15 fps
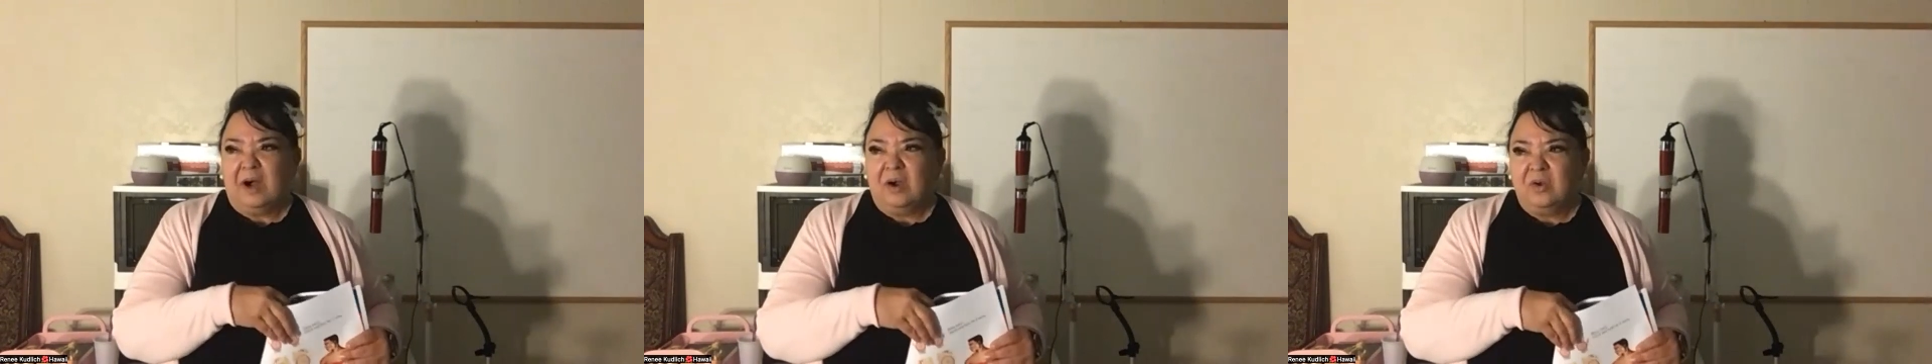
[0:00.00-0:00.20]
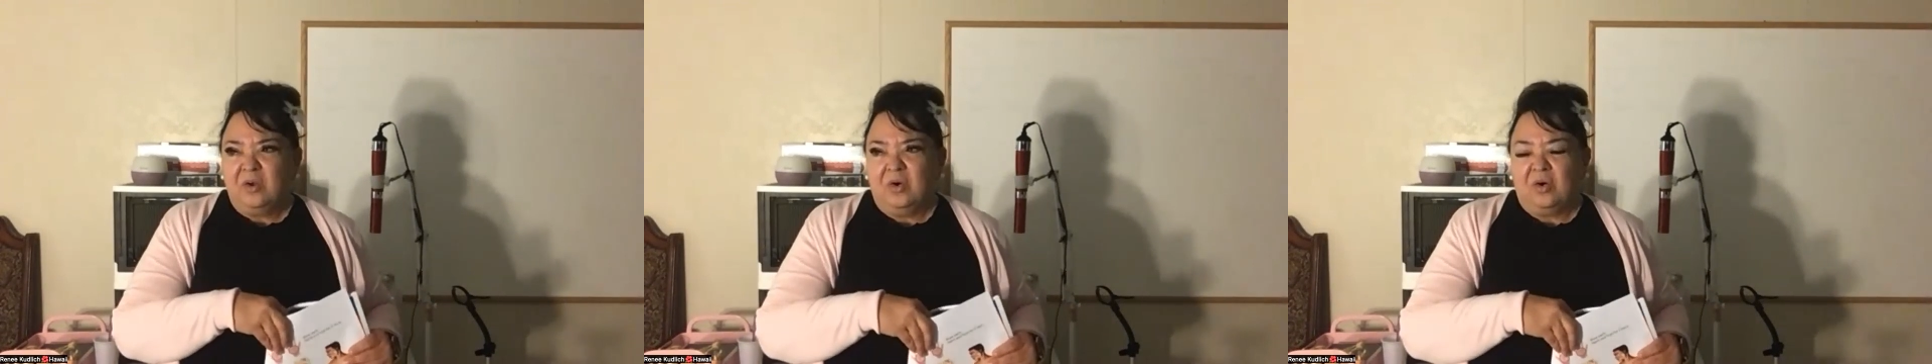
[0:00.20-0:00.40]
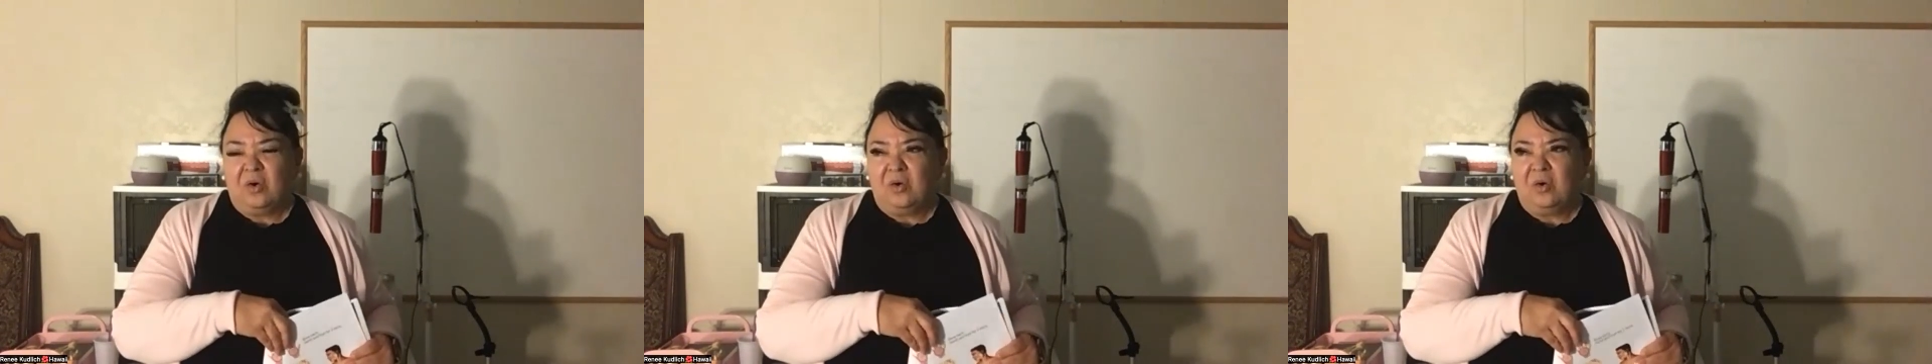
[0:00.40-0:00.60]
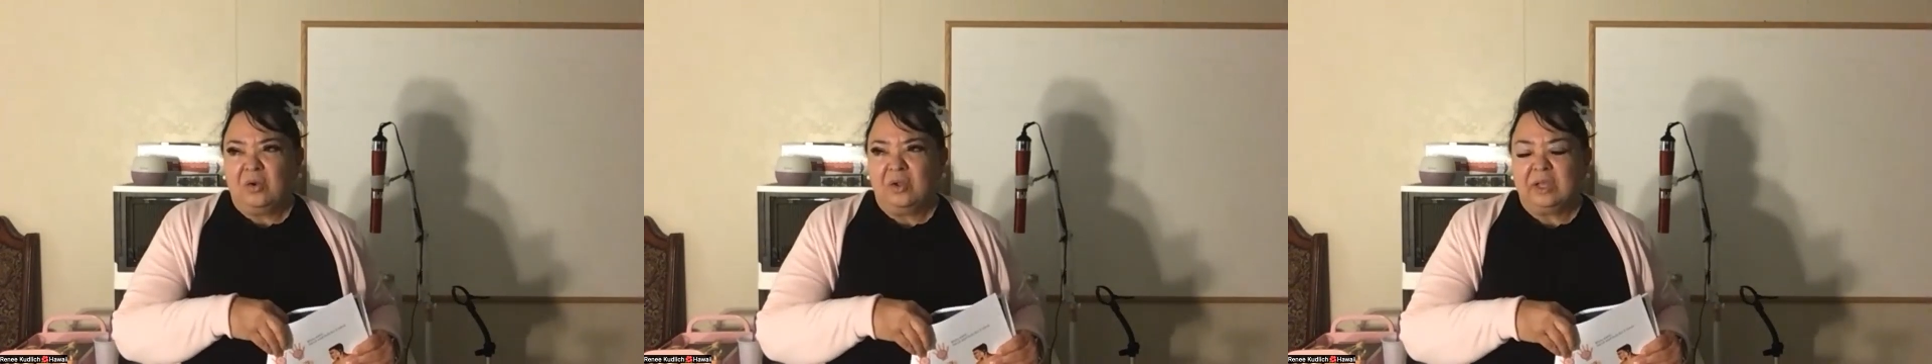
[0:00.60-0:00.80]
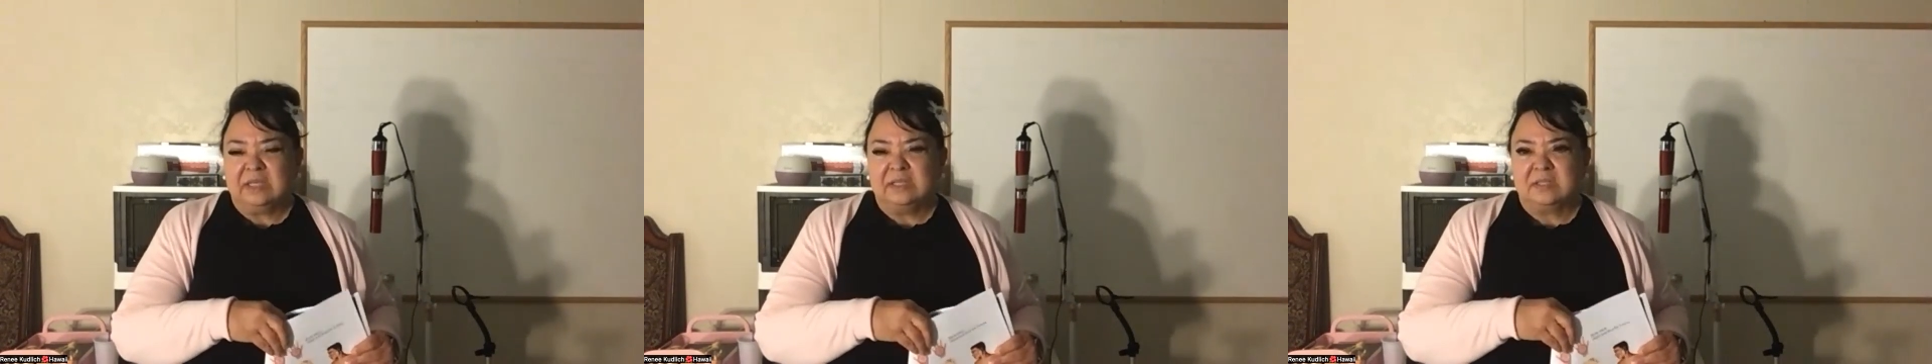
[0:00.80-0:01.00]
uncle
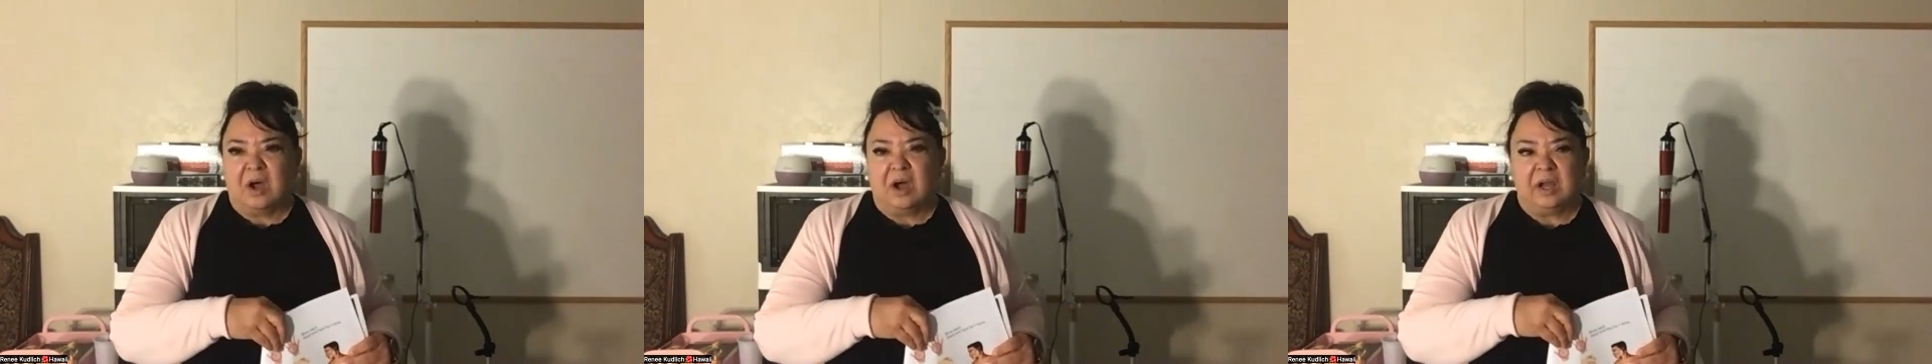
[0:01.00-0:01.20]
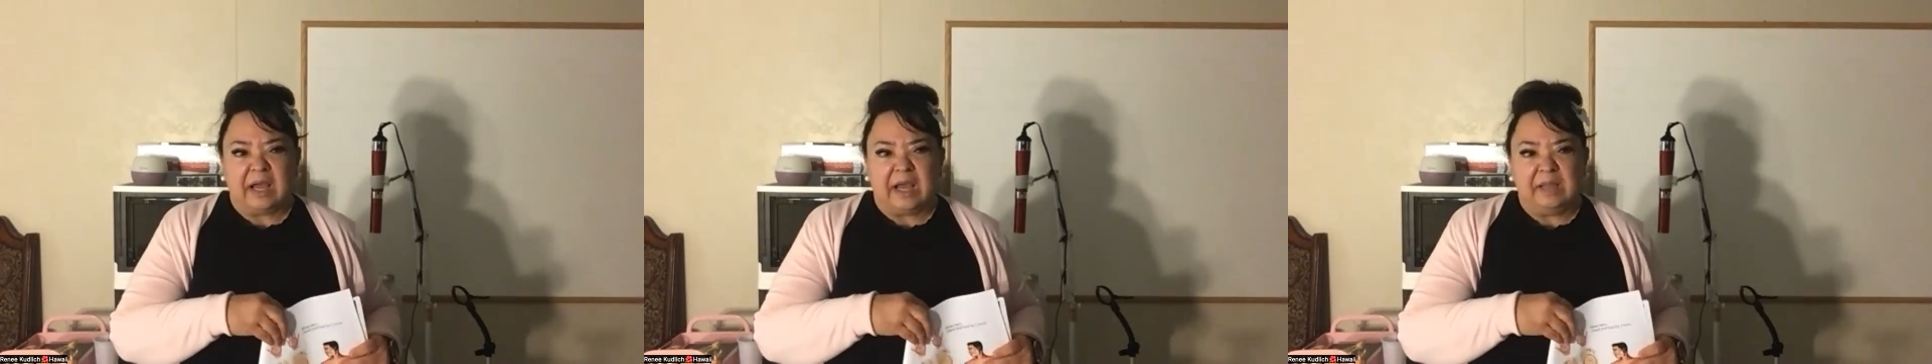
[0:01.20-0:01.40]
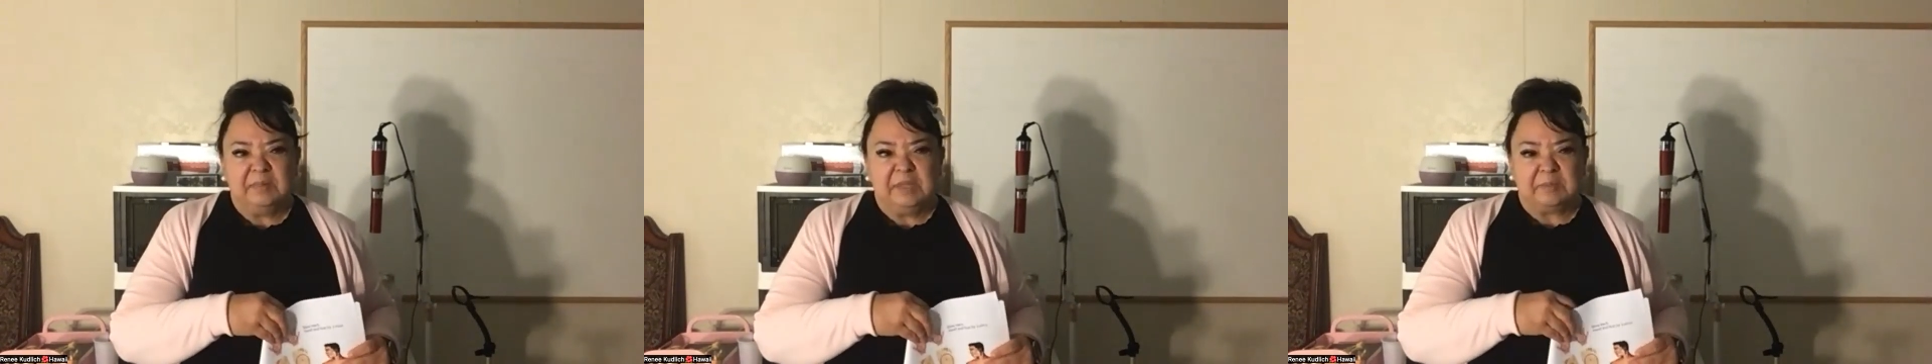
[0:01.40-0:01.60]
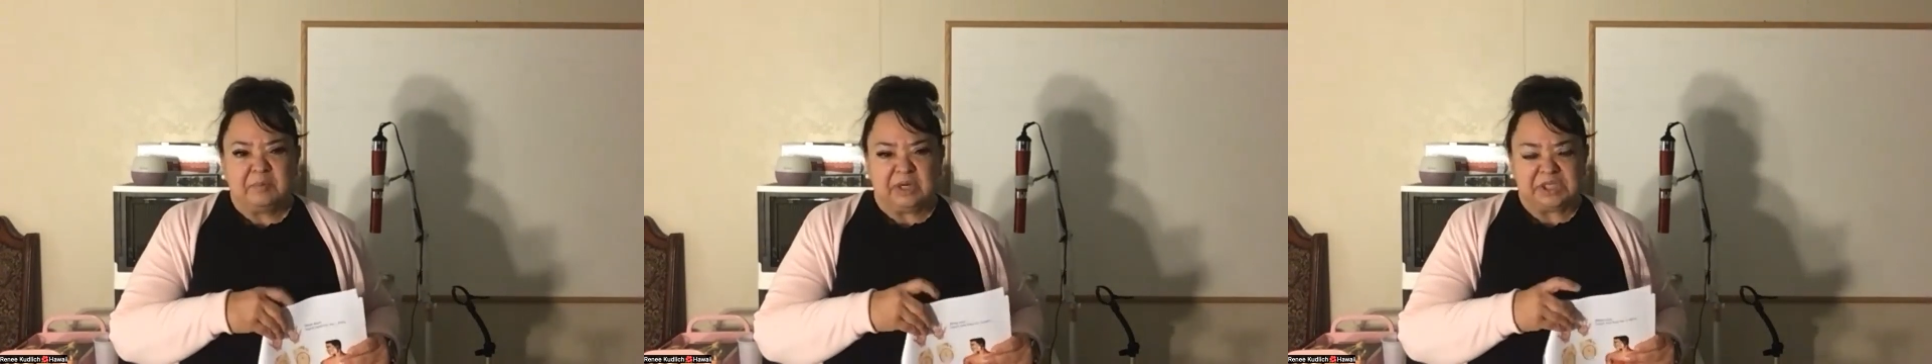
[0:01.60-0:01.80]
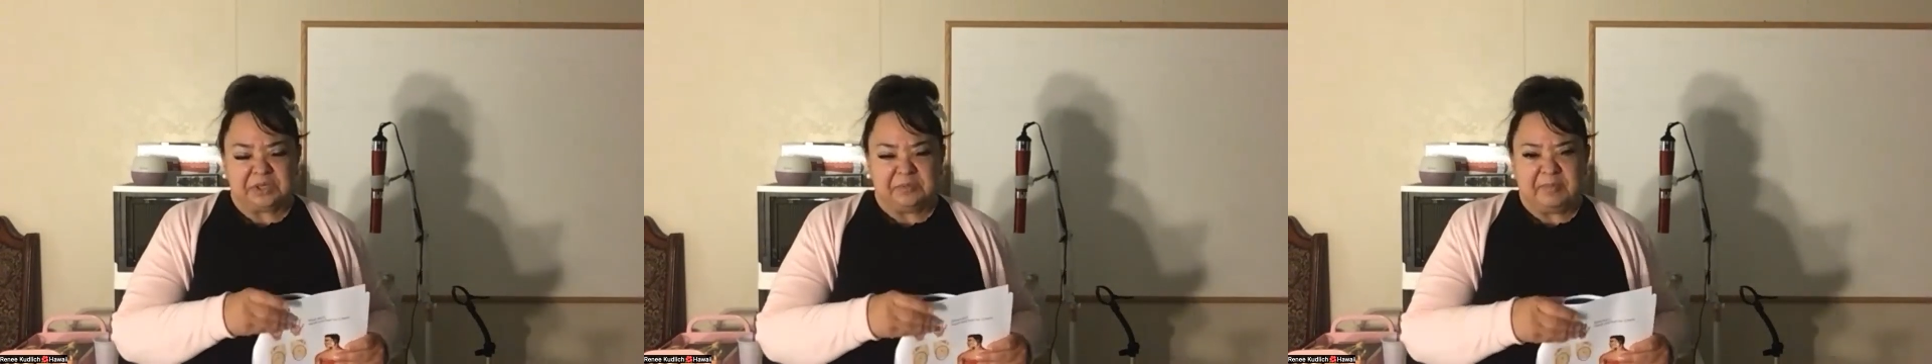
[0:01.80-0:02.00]
is on high blood
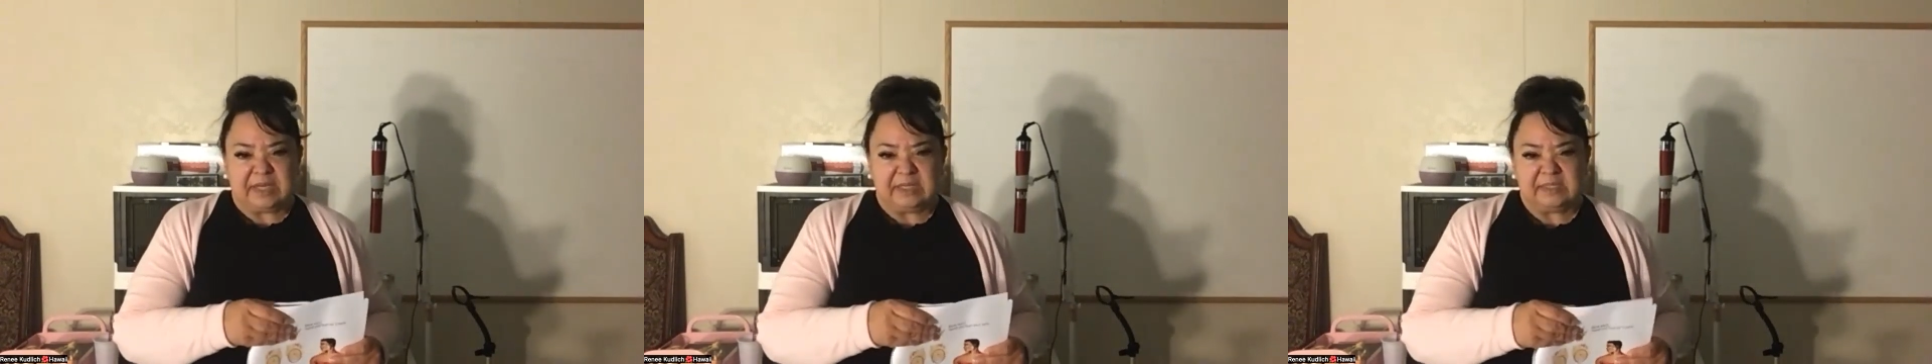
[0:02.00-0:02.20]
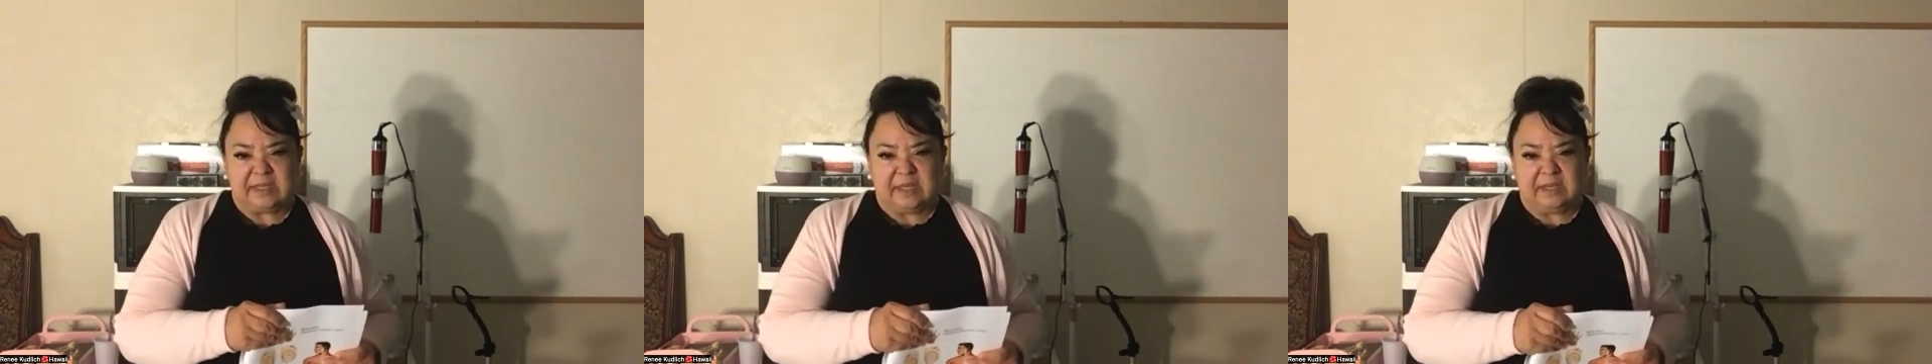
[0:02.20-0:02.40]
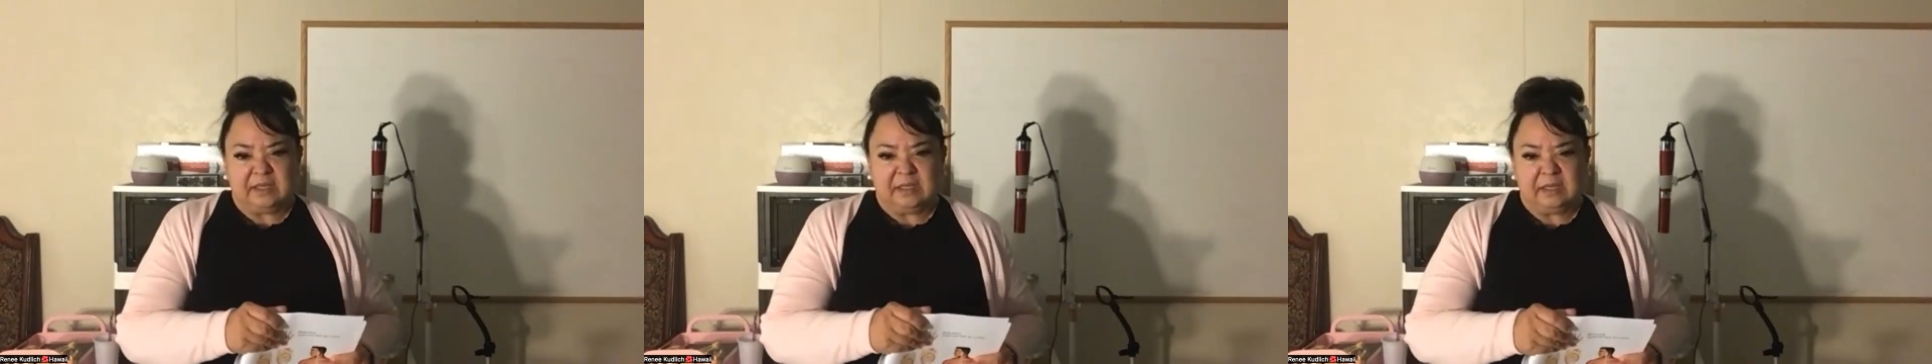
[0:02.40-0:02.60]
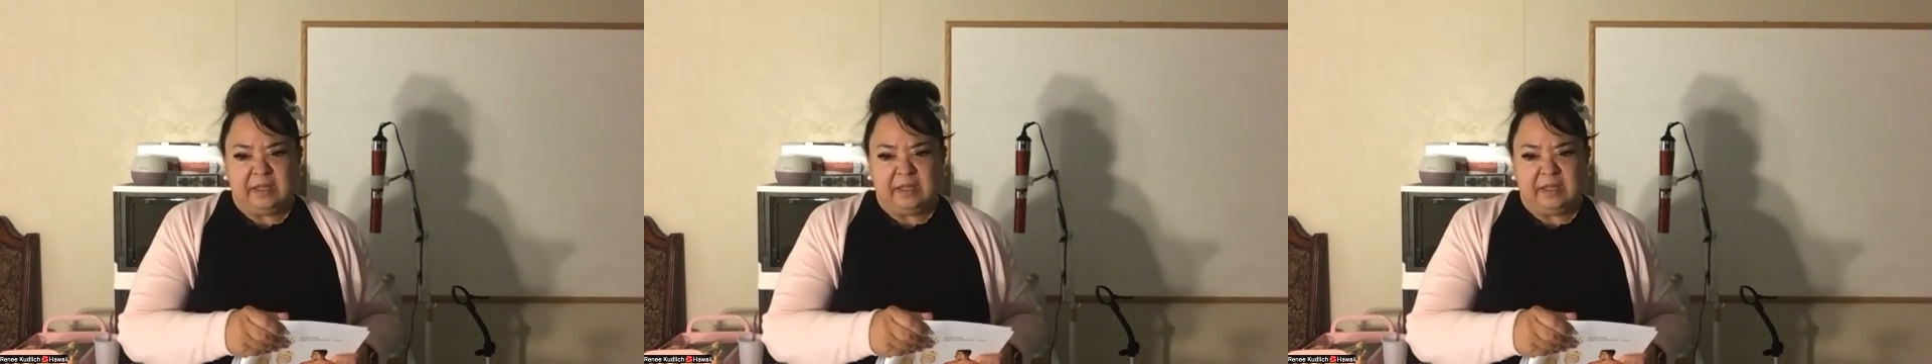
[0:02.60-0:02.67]
pressure medicine.